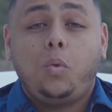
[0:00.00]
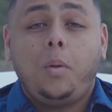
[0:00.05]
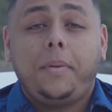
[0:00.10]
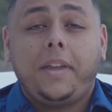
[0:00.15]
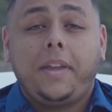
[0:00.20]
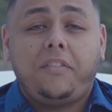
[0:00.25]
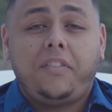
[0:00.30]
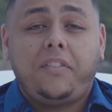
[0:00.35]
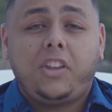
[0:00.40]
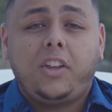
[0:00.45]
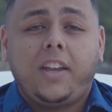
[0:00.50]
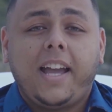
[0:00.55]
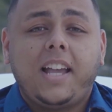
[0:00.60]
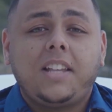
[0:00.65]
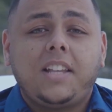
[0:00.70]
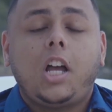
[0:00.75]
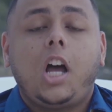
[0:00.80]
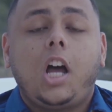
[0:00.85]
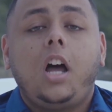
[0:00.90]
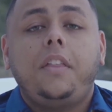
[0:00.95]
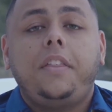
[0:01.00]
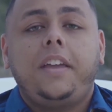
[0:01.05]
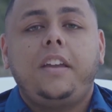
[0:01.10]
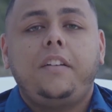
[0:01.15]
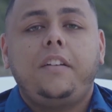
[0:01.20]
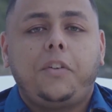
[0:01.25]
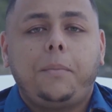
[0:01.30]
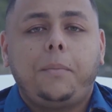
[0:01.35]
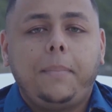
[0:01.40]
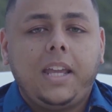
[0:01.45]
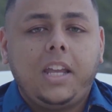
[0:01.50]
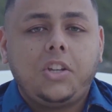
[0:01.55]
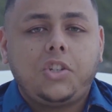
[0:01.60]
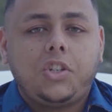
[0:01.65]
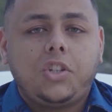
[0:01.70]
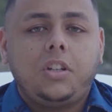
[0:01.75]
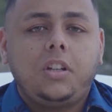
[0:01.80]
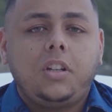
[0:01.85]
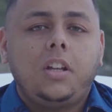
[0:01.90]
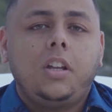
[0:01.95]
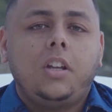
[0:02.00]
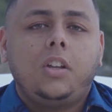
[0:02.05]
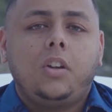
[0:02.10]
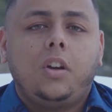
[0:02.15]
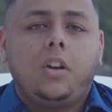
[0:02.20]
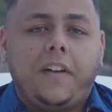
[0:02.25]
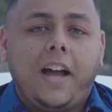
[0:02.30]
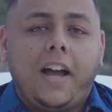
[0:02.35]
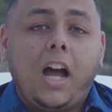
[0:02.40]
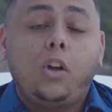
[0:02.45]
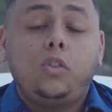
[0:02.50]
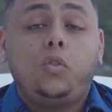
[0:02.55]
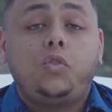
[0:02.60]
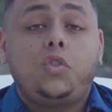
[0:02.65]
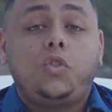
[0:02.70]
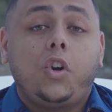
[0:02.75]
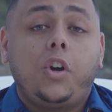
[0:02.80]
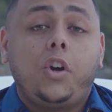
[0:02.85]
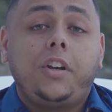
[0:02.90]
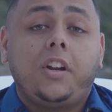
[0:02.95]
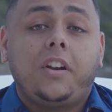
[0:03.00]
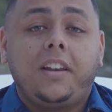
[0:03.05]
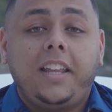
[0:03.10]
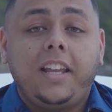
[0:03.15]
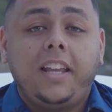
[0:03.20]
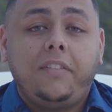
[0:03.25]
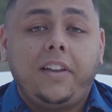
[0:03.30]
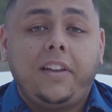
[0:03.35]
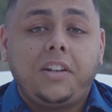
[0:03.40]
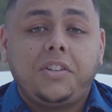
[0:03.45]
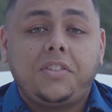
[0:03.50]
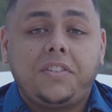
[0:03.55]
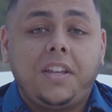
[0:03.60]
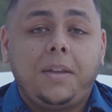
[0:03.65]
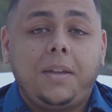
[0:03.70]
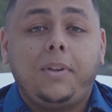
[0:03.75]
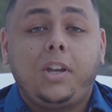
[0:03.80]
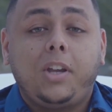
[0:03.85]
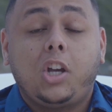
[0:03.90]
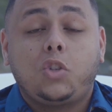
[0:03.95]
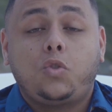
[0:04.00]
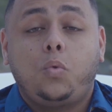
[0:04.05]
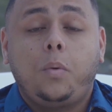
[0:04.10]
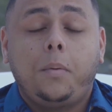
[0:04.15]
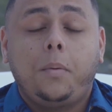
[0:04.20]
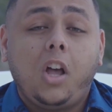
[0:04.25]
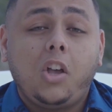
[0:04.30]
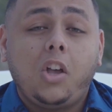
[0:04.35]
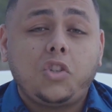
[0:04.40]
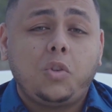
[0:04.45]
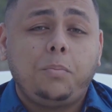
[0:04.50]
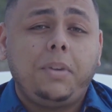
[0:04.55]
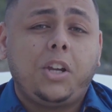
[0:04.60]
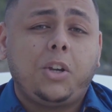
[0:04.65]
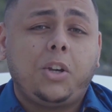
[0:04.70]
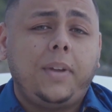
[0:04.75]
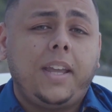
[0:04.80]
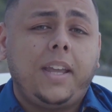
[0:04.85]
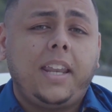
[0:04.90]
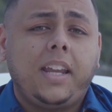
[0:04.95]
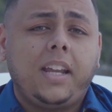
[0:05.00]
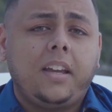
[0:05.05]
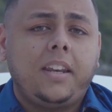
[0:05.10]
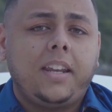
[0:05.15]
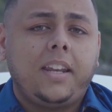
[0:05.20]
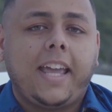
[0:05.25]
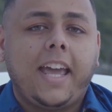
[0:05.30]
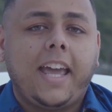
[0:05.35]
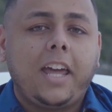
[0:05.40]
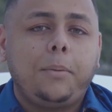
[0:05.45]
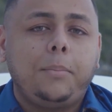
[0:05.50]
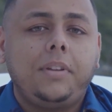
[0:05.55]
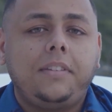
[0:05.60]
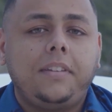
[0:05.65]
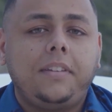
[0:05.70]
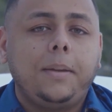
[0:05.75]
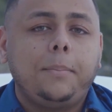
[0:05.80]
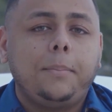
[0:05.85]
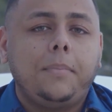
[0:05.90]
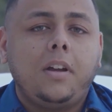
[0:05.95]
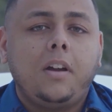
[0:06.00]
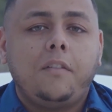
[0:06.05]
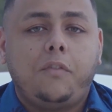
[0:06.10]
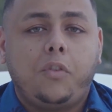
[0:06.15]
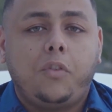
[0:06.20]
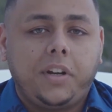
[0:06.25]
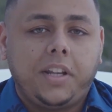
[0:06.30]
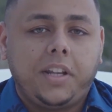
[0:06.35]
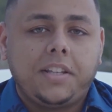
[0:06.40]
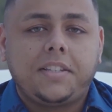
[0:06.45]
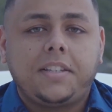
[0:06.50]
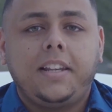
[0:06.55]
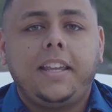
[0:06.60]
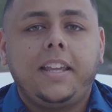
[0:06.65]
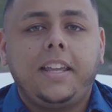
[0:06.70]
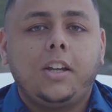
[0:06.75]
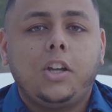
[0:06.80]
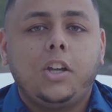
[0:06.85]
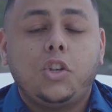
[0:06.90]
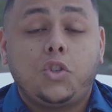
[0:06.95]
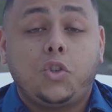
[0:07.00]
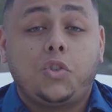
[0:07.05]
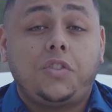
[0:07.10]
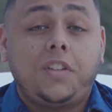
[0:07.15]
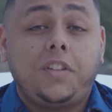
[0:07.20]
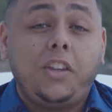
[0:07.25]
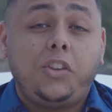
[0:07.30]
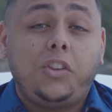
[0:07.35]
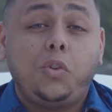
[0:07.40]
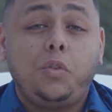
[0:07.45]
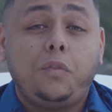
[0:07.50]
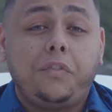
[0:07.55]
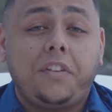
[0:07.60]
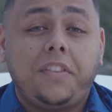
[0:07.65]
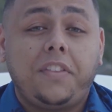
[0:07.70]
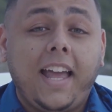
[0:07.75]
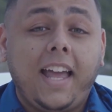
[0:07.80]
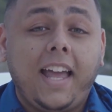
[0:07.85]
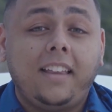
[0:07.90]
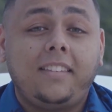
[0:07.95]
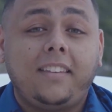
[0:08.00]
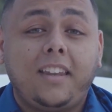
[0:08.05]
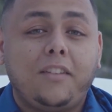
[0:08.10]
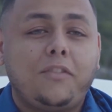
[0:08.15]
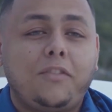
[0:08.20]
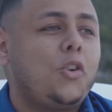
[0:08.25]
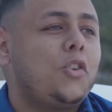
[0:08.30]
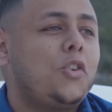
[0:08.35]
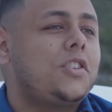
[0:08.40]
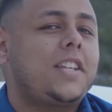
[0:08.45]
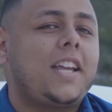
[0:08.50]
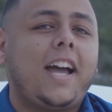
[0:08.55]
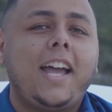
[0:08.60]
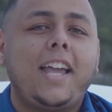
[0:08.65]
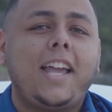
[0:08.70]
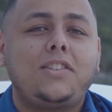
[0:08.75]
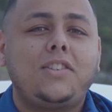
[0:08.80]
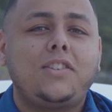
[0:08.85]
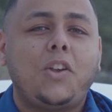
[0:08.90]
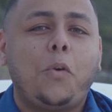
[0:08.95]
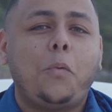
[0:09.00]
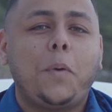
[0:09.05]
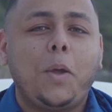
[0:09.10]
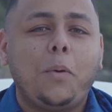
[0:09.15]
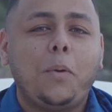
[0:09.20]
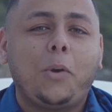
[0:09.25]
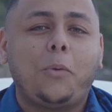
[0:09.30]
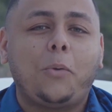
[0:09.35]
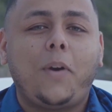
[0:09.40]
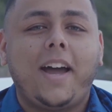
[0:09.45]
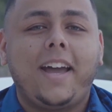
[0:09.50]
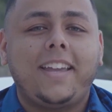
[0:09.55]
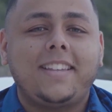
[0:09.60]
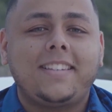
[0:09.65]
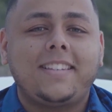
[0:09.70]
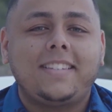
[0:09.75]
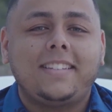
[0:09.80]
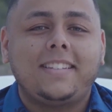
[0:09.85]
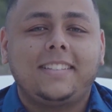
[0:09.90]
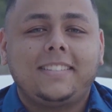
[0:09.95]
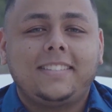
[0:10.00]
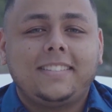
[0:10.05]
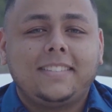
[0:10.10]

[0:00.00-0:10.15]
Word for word: we'll be giving you guys all the information of how to join our League of Legends team because we will also be creating an academy team for this league. So stay tuned for that and of course guys, we will rise.